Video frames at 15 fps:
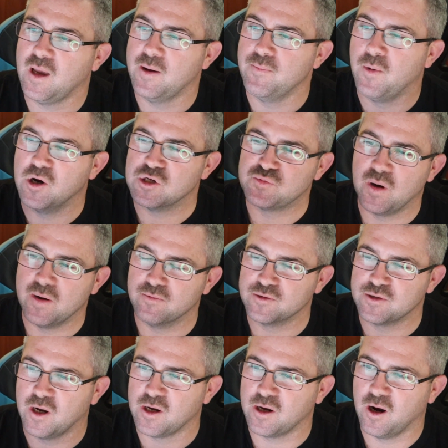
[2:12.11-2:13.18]
Most people
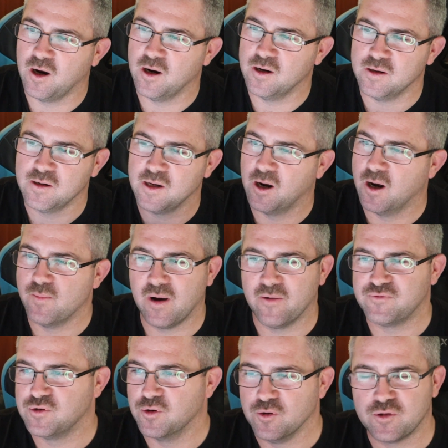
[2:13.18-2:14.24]
don't go,
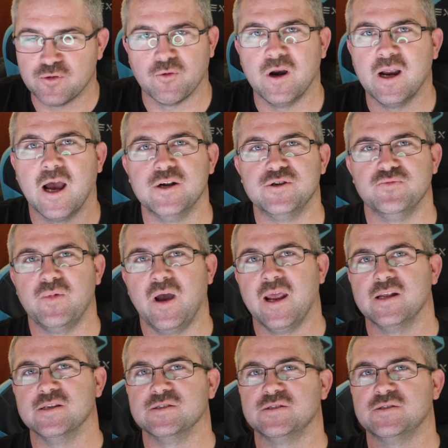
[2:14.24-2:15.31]
above 200-300
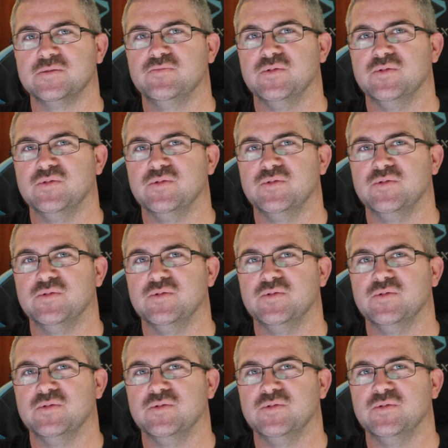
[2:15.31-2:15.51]
meters,